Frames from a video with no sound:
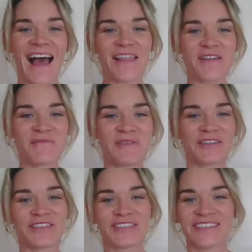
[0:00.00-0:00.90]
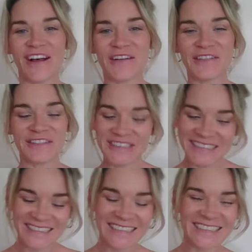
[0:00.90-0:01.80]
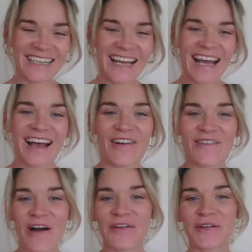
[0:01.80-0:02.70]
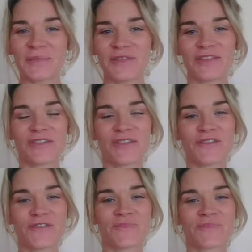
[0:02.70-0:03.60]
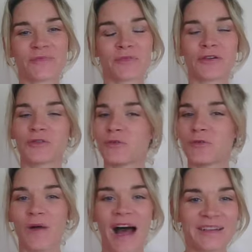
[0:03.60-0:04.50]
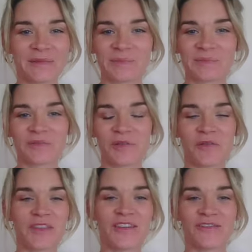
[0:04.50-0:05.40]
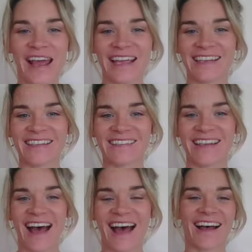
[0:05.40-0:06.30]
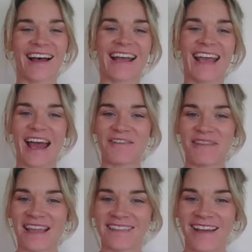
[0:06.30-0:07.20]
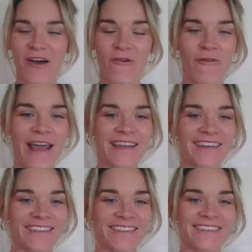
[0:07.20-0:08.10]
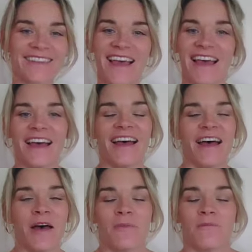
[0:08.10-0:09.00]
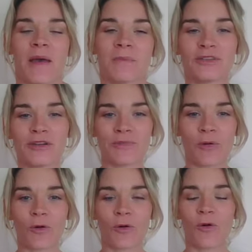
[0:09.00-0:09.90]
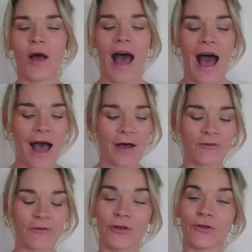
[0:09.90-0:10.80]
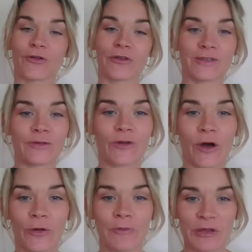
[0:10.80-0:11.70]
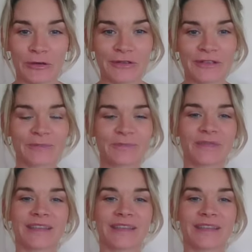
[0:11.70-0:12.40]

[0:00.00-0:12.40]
Hello, beautiful souls. Welcome to Ritual One of the Awaken Academy, Awaken membership portal for your crystal comb use.